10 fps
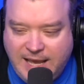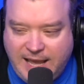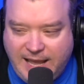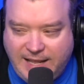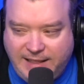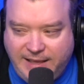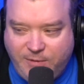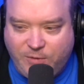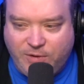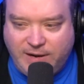And they
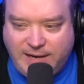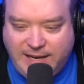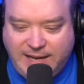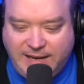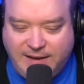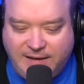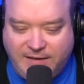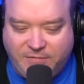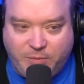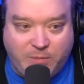were in need
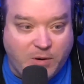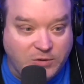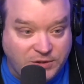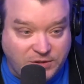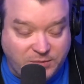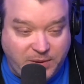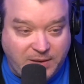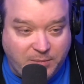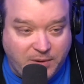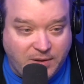of promotions
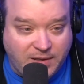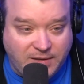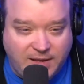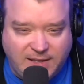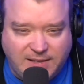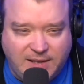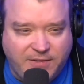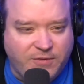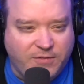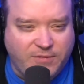people and, and
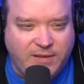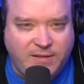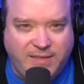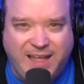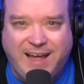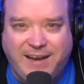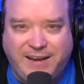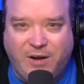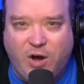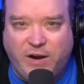other
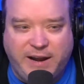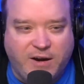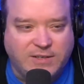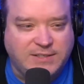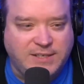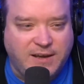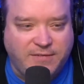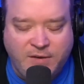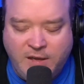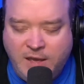non on air
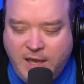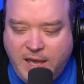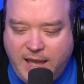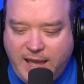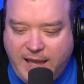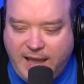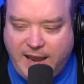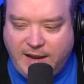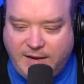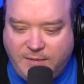stuff.
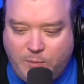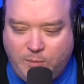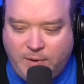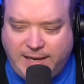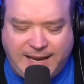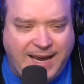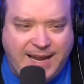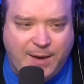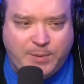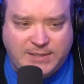And my dad
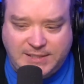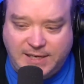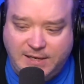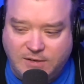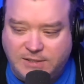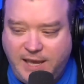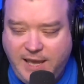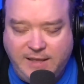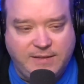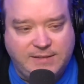happened to see it and he goes,
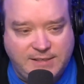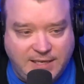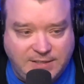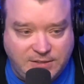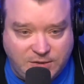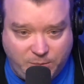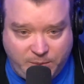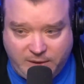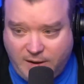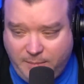Hey, this station's
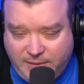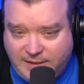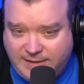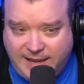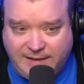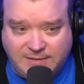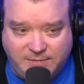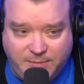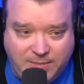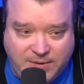opening up and the town's
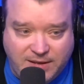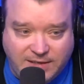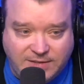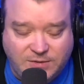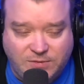maybe like